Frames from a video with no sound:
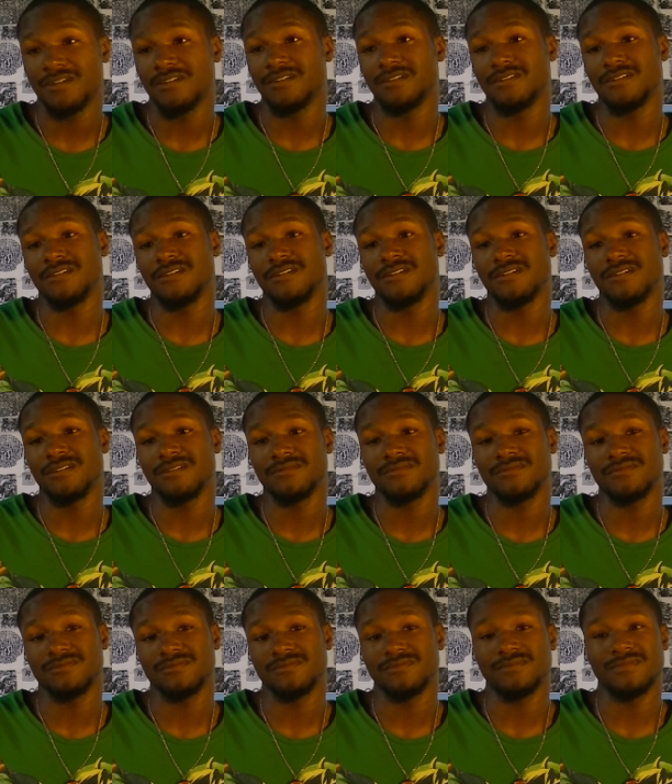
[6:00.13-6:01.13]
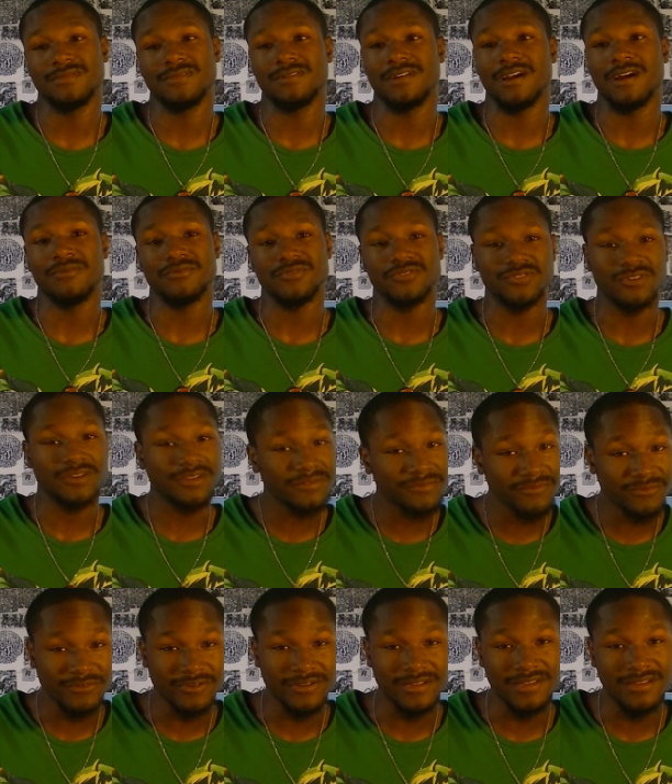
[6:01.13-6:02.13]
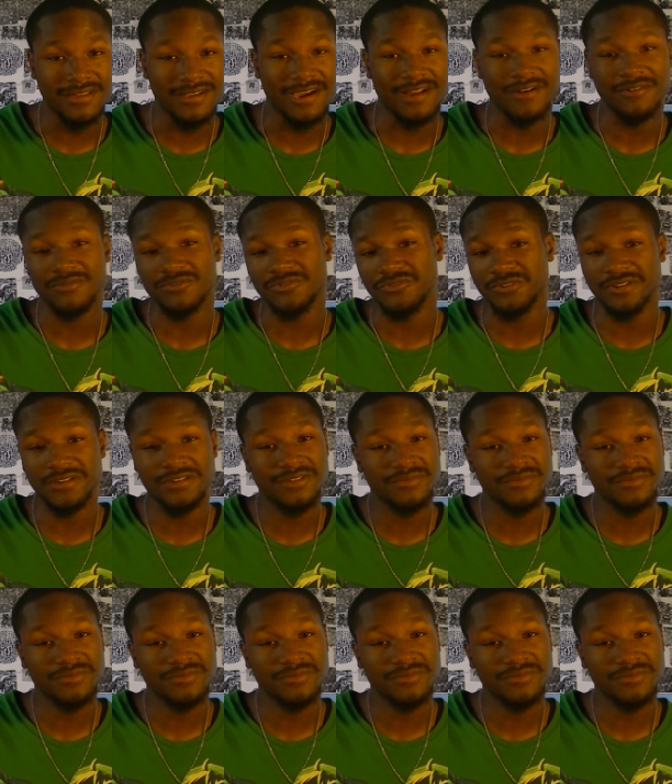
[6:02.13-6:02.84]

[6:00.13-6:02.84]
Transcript: Uh, I'm drug free. I don't drink,